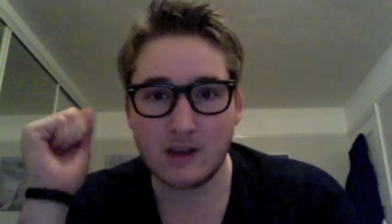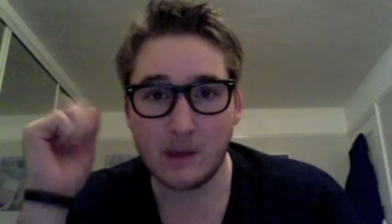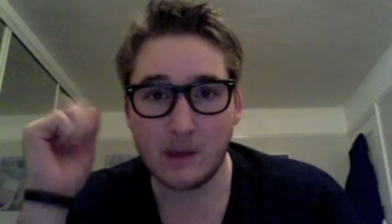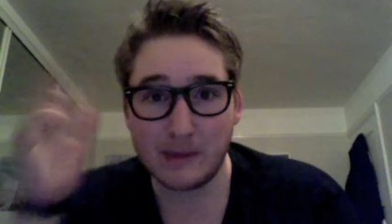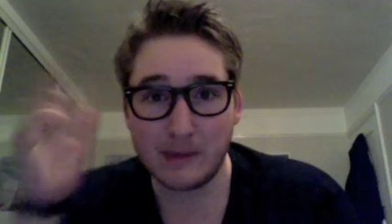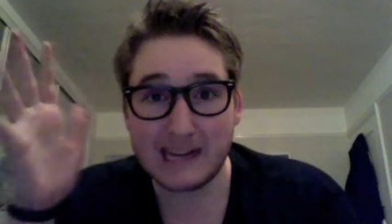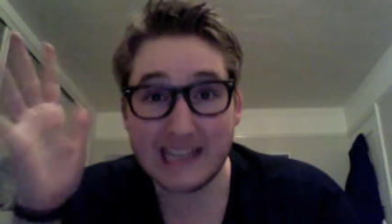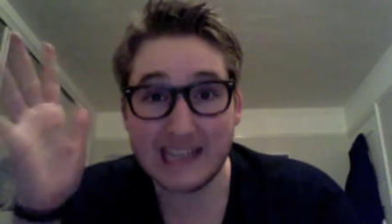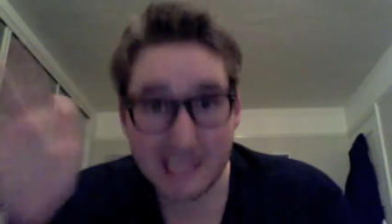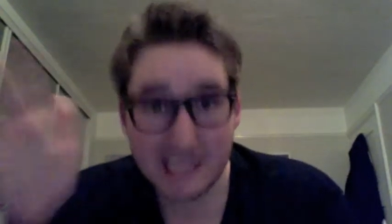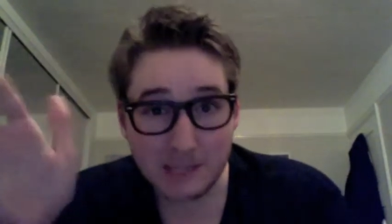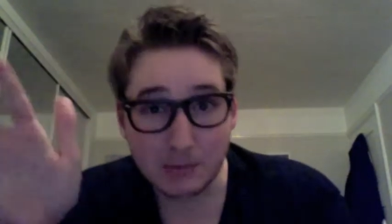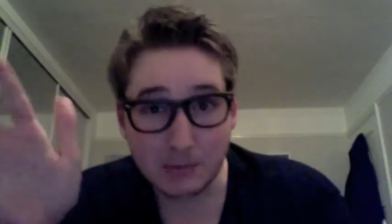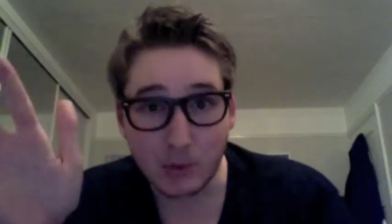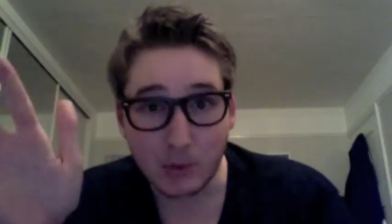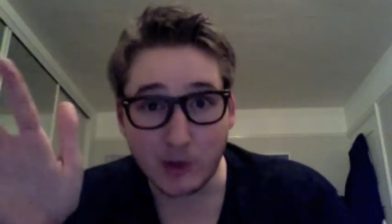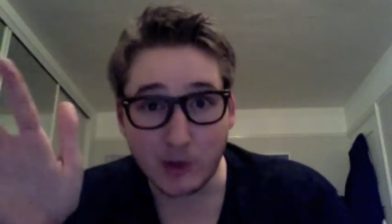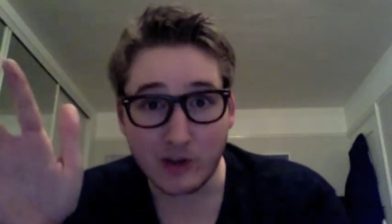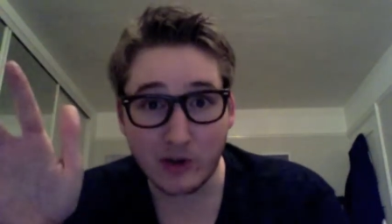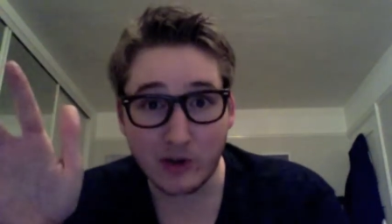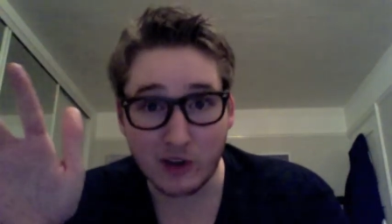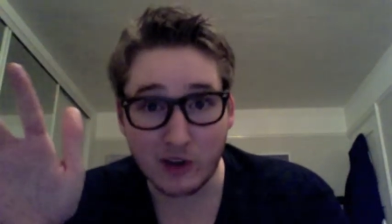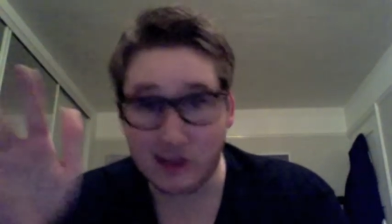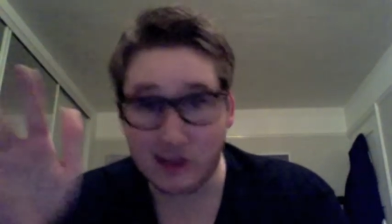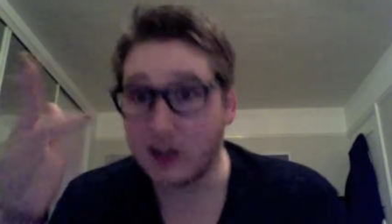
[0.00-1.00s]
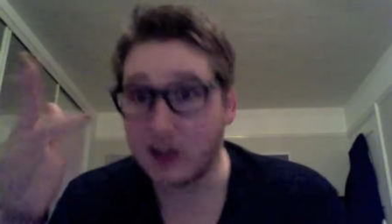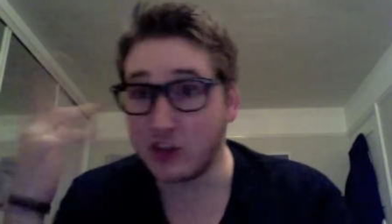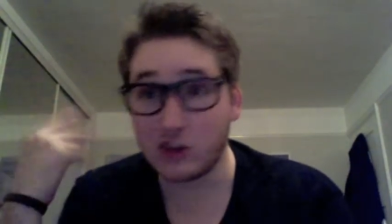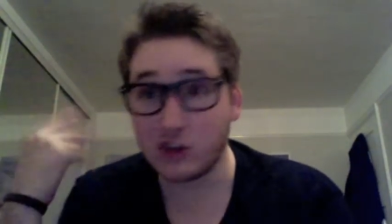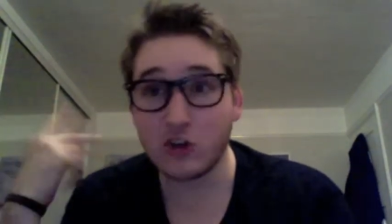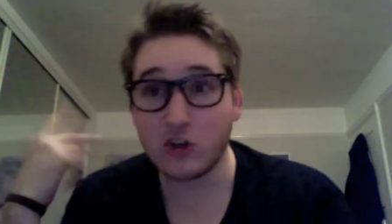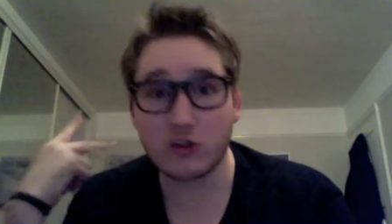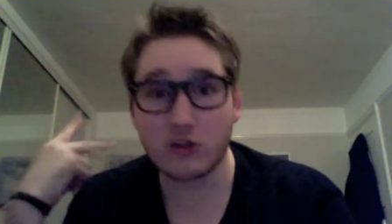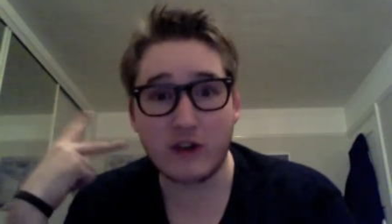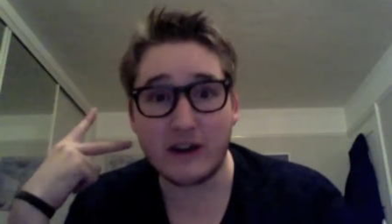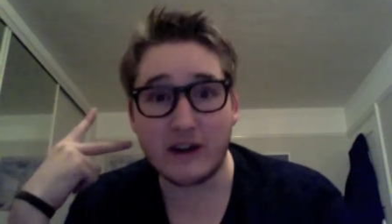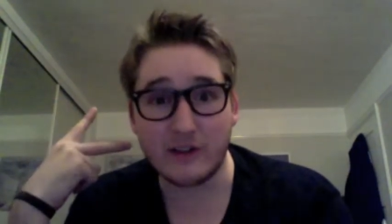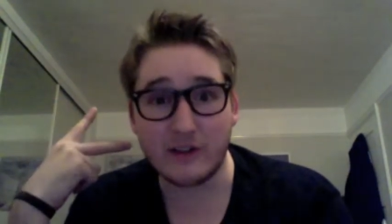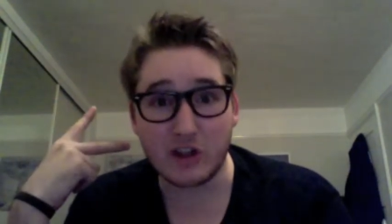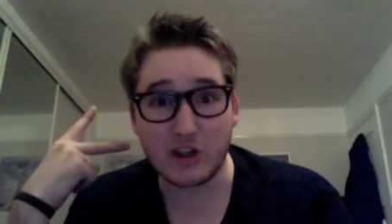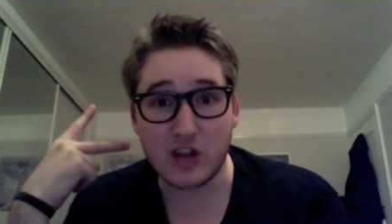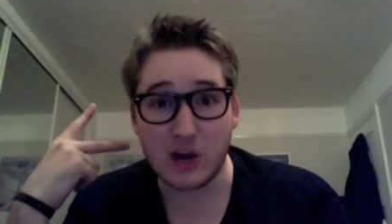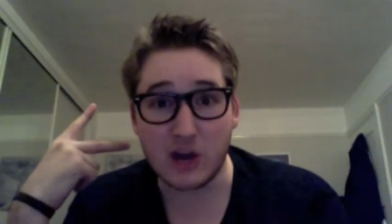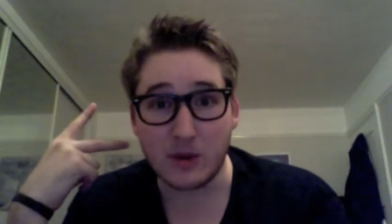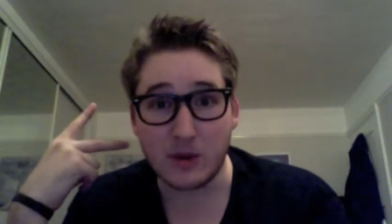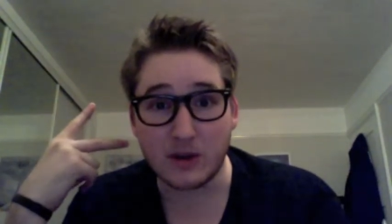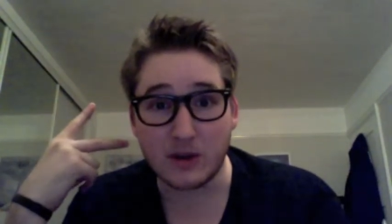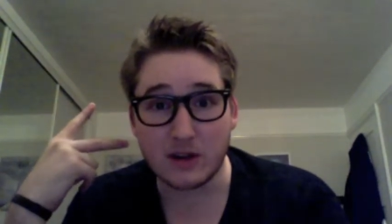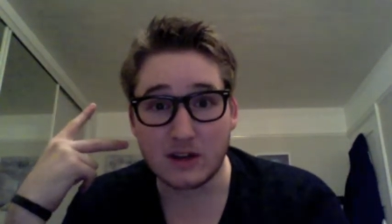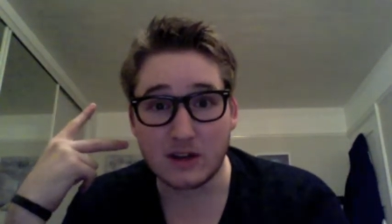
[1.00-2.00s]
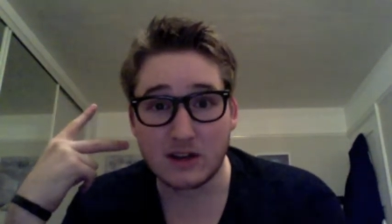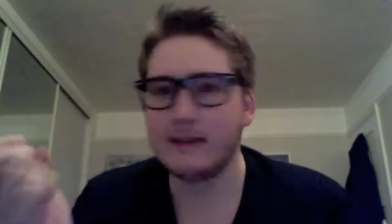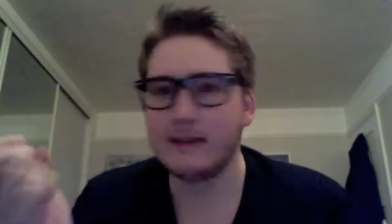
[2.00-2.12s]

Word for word: I'm a clean boy, honestly. I just got out of the shower.